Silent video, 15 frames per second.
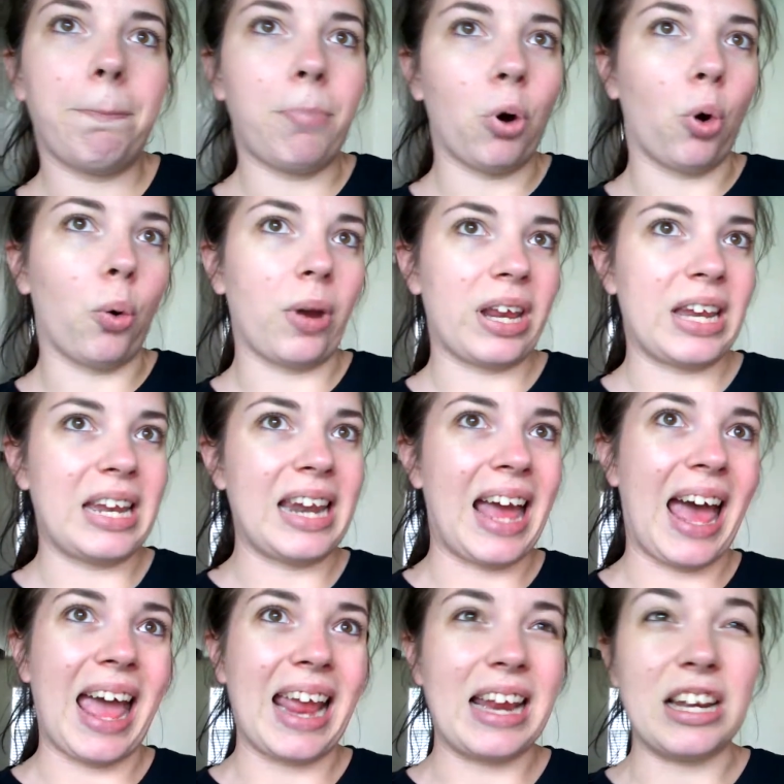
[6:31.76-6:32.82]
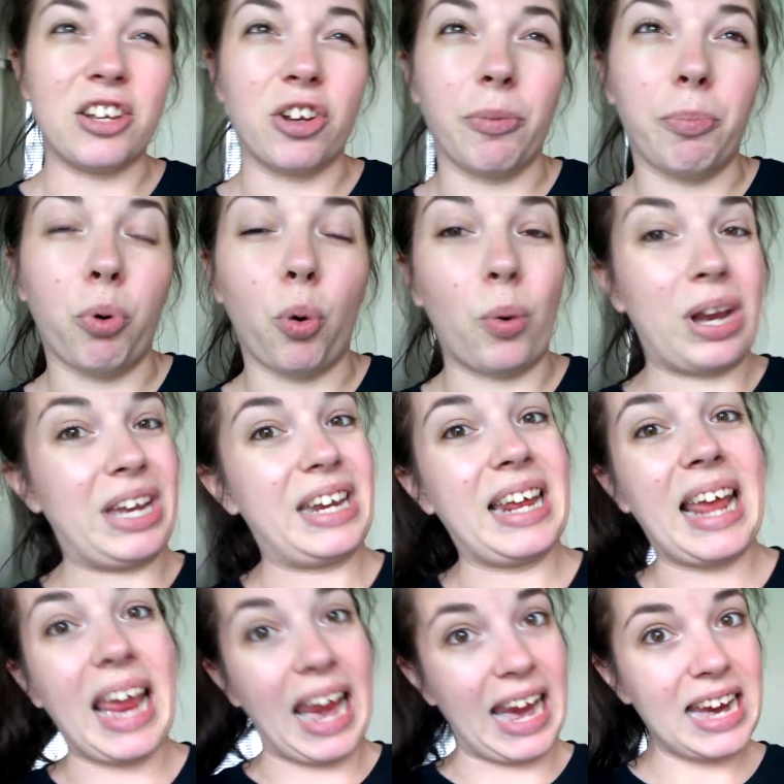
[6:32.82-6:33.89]
0.9 to
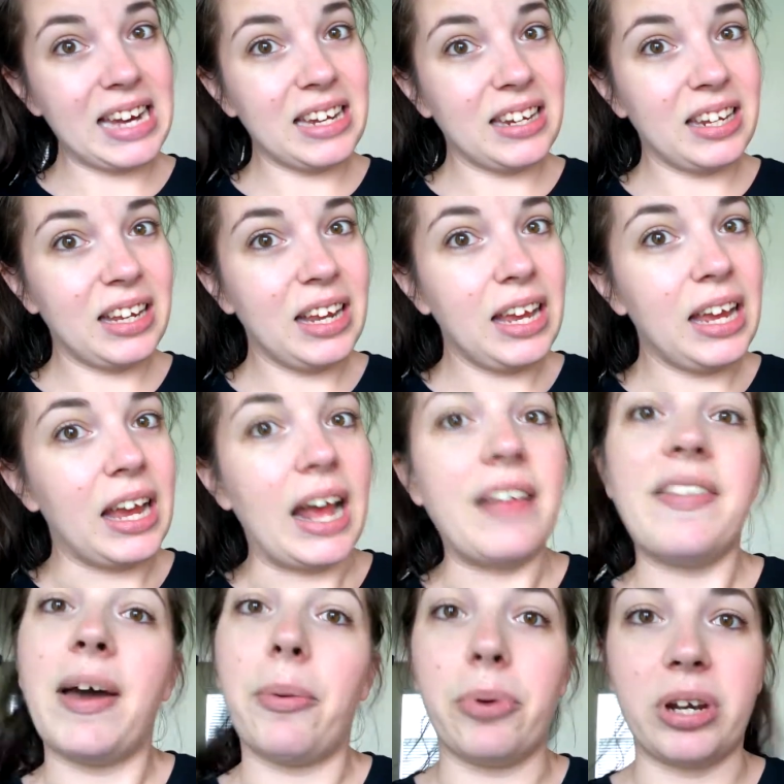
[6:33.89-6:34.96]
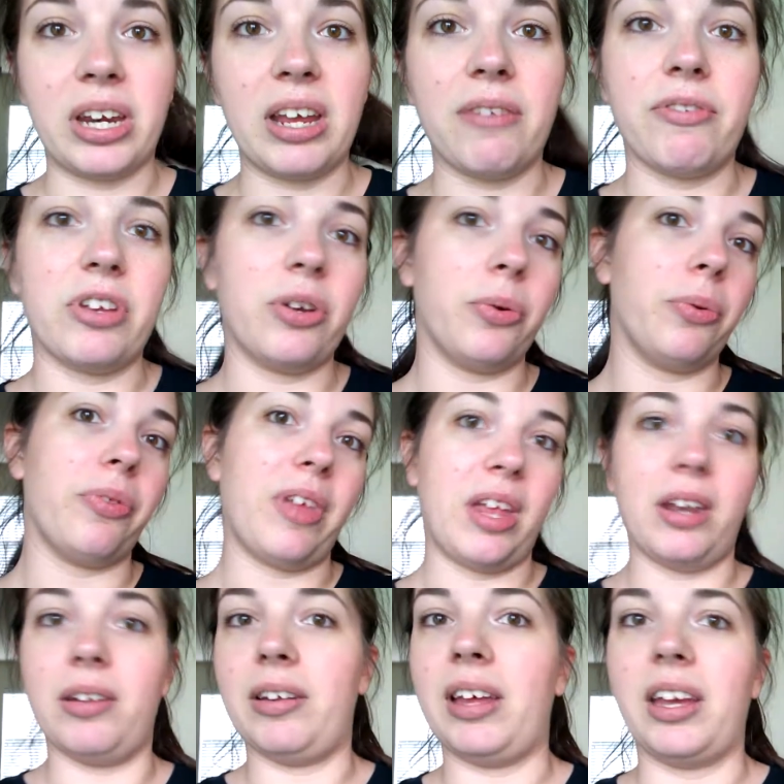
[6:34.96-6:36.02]
0.8, and that would give you
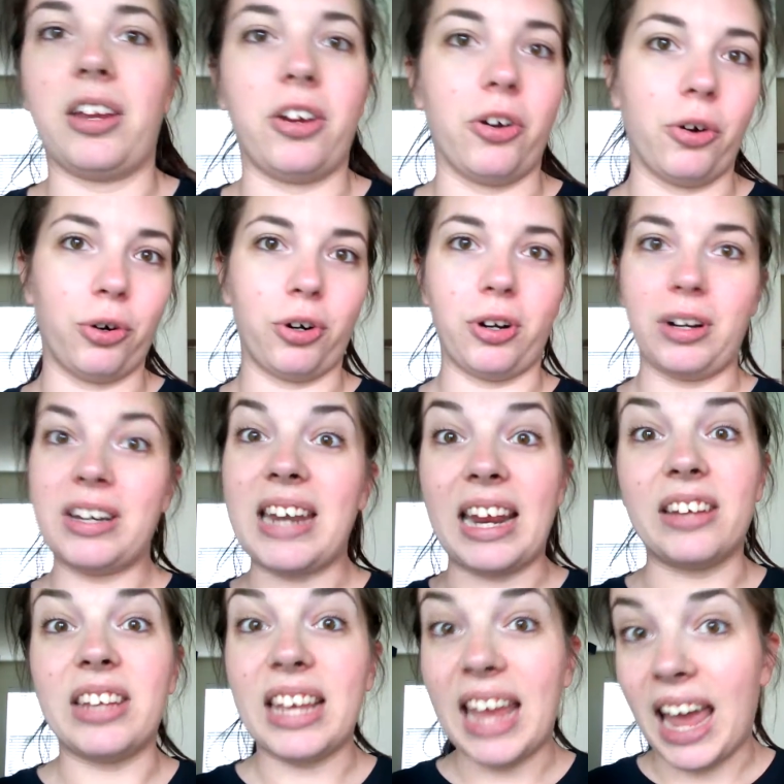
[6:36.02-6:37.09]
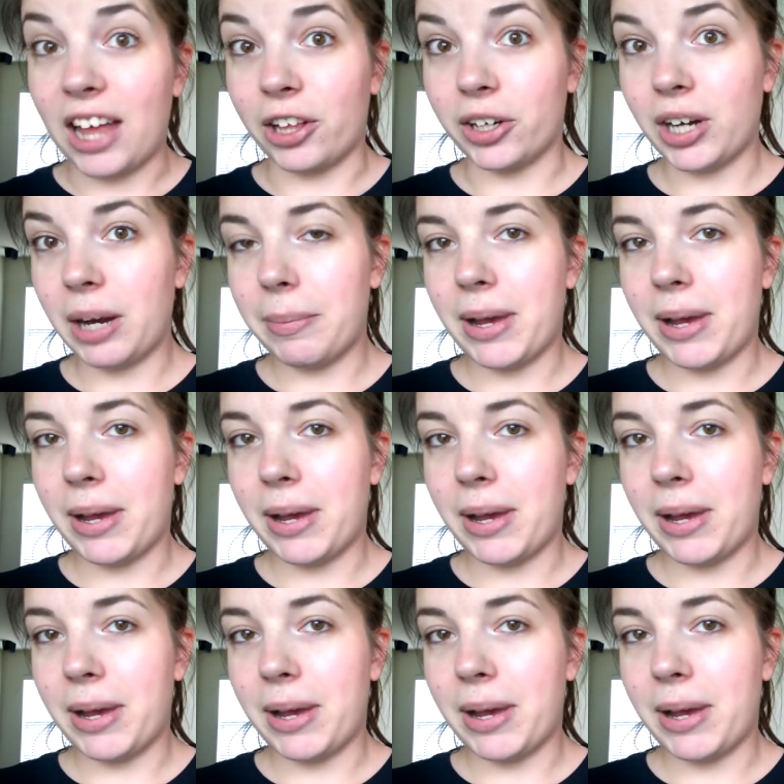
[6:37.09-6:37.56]
then your daily calorie